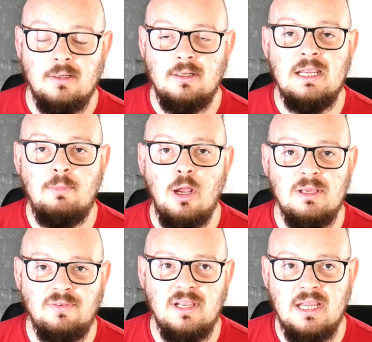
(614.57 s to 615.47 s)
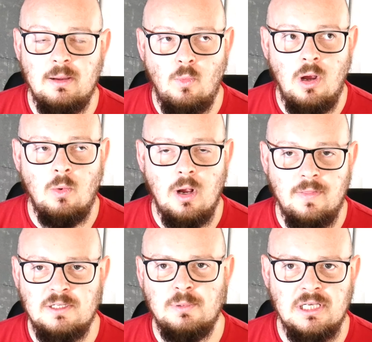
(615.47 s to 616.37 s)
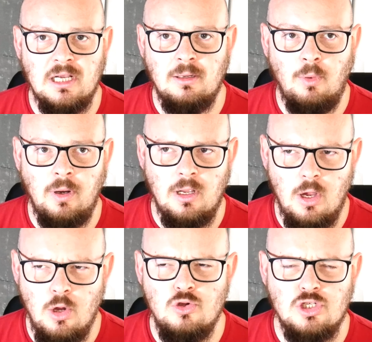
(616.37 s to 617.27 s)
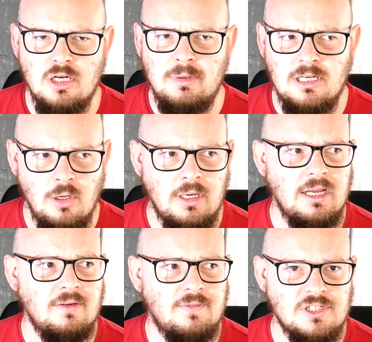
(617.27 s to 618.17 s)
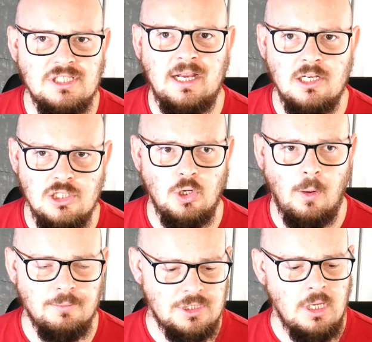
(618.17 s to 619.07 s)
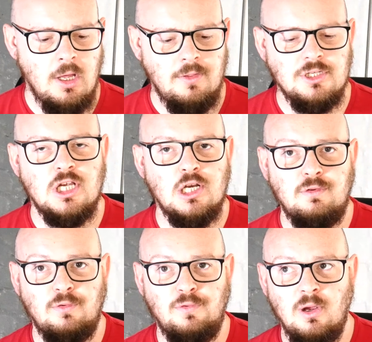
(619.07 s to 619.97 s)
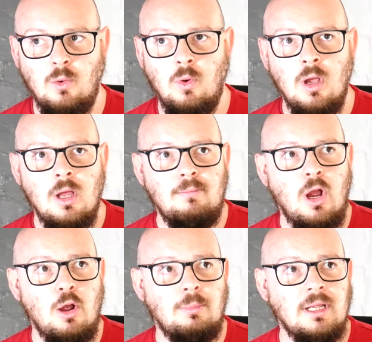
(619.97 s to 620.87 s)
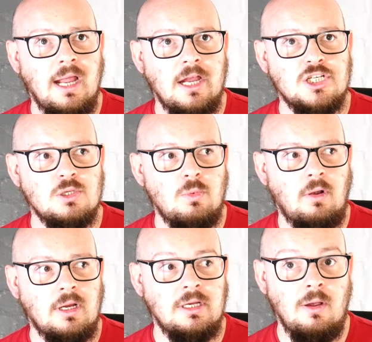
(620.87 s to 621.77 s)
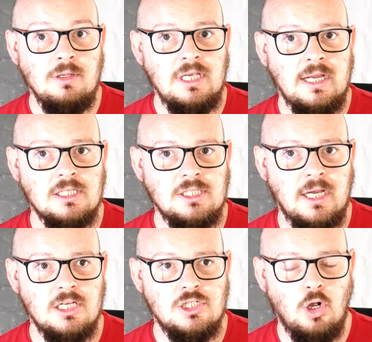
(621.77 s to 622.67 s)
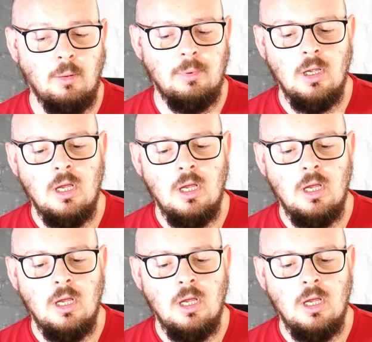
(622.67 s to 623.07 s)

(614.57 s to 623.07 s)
Now, you might be thinking, well, at this particular point, who's going to be looking for second jobs that's going to fulfill my obligation where I can go and take a second job,